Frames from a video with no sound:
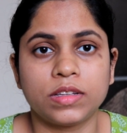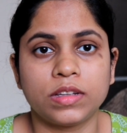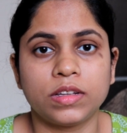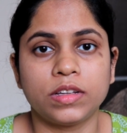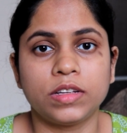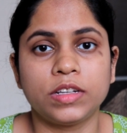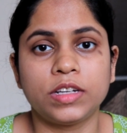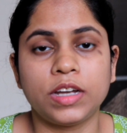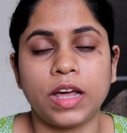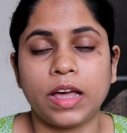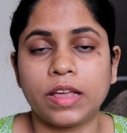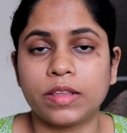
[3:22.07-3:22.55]

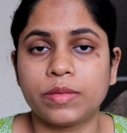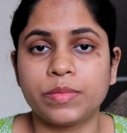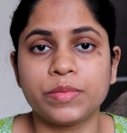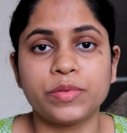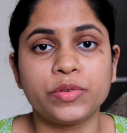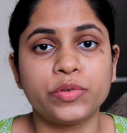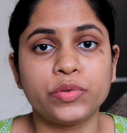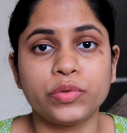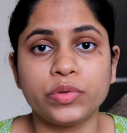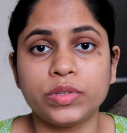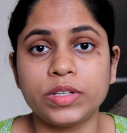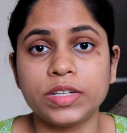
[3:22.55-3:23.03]
It has
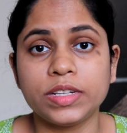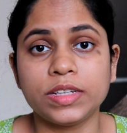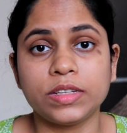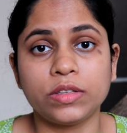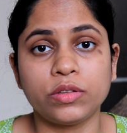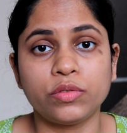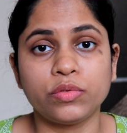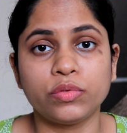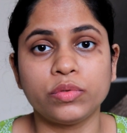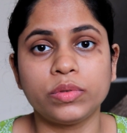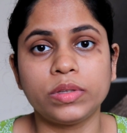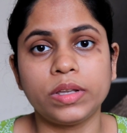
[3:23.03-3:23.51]
been
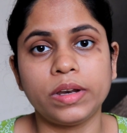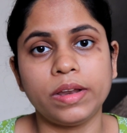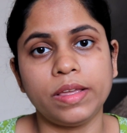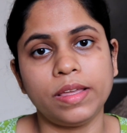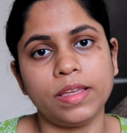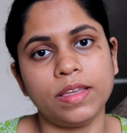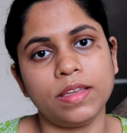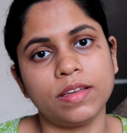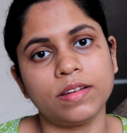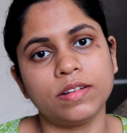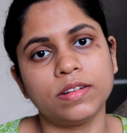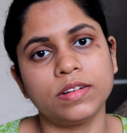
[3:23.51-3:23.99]

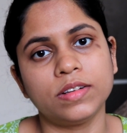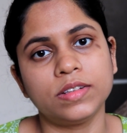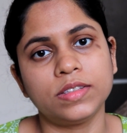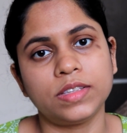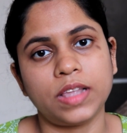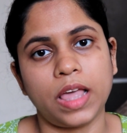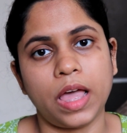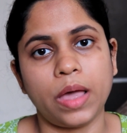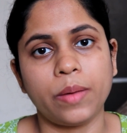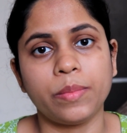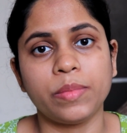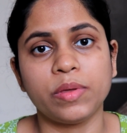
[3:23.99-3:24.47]
2-3
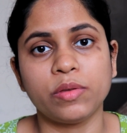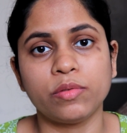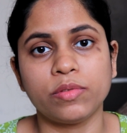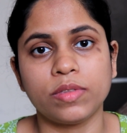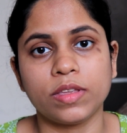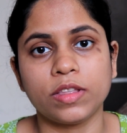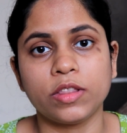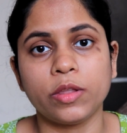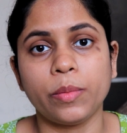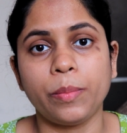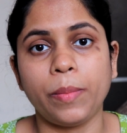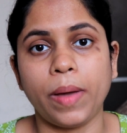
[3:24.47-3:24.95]
years I'm
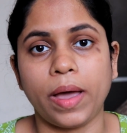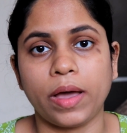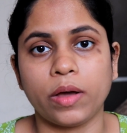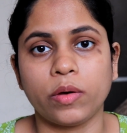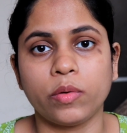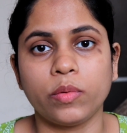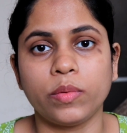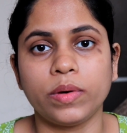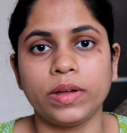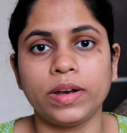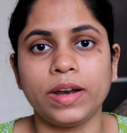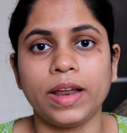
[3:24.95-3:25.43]
using the
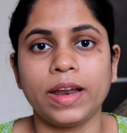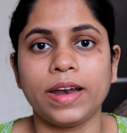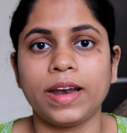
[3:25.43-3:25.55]
PAC one,